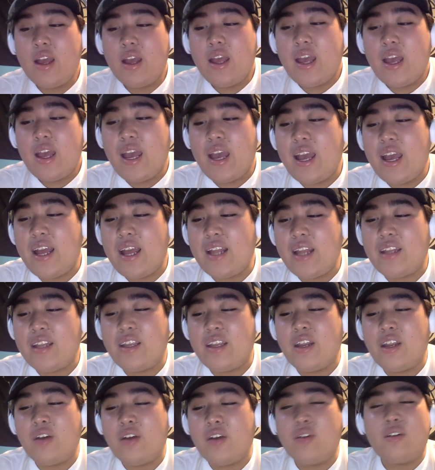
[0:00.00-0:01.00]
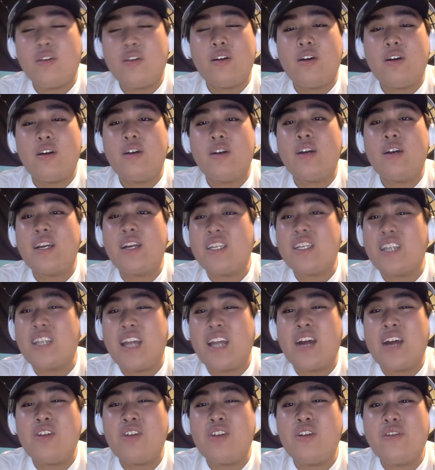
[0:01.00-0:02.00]
And like I said, I
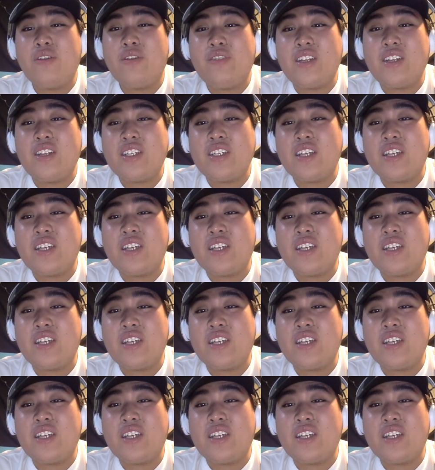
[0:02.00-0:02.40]
don't know if this is